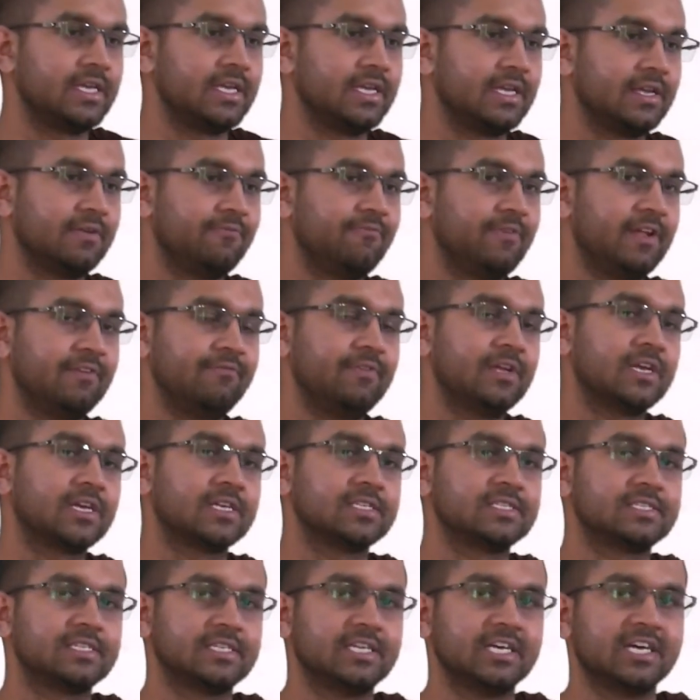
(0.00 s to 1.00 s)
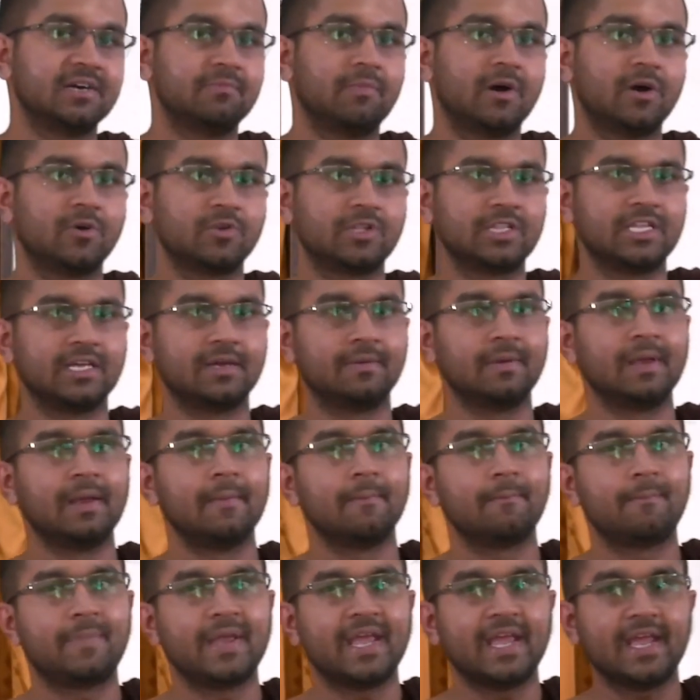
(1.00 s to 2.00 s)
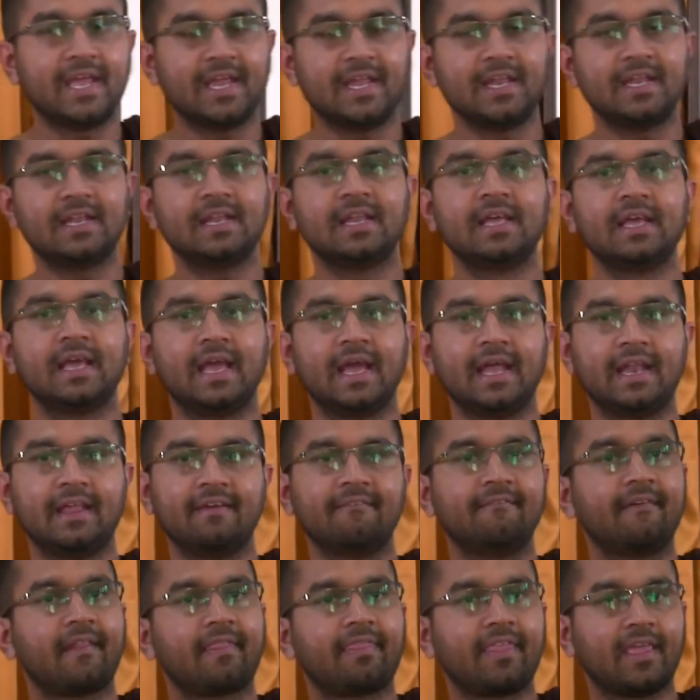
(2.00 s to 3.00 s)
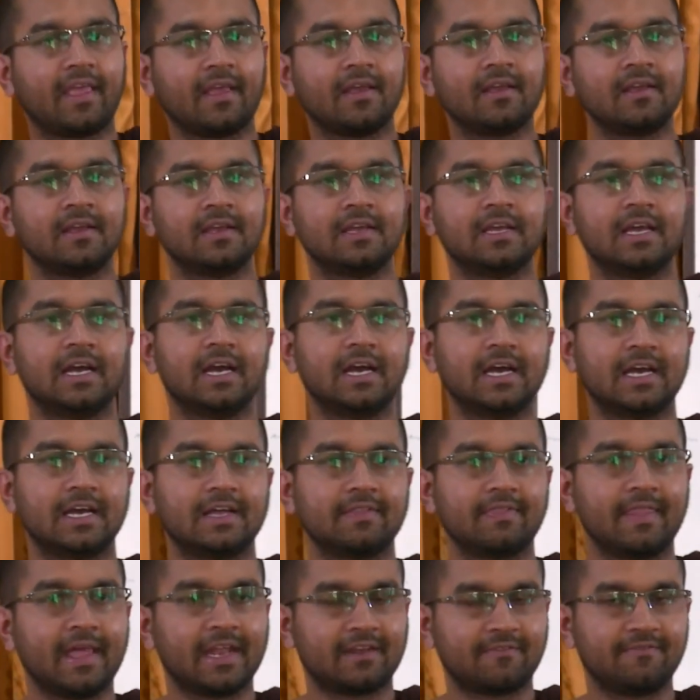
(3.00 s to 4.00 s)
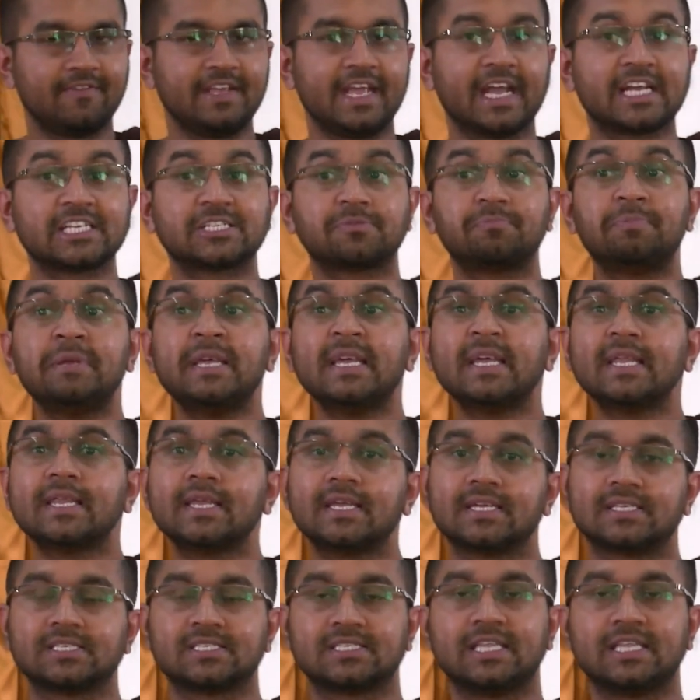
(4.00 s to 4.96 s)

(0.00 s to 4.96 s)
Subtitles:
when we consider about the pain and everything that we experience,